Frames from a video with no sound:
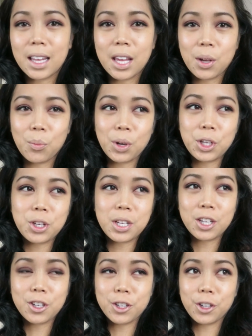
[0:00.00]
Like when you
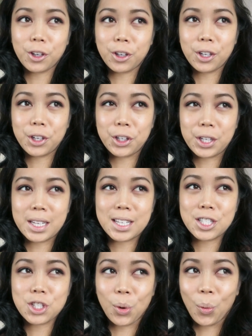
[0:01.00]
hear your your
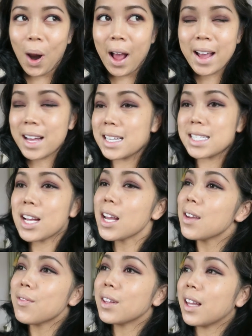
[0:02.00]
kids cry, and it's
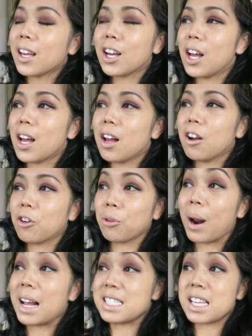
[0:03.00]
not even like a
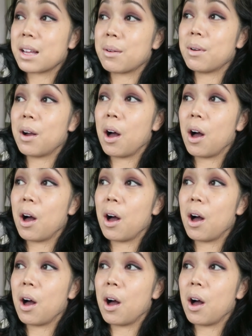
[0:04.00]
cry; it's like